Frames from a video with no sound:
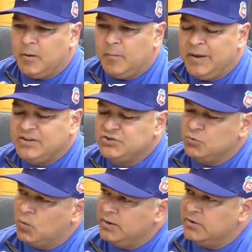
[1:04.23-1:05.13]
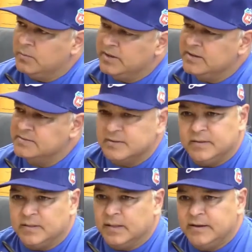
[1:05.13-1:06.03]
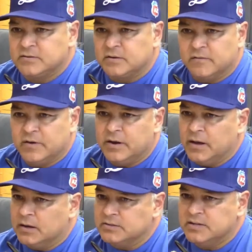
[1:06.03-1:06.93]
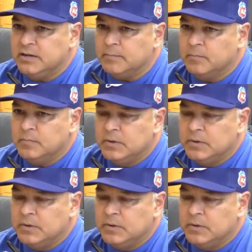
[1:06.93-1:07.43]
makes you wonder because the Lakers are a very young team.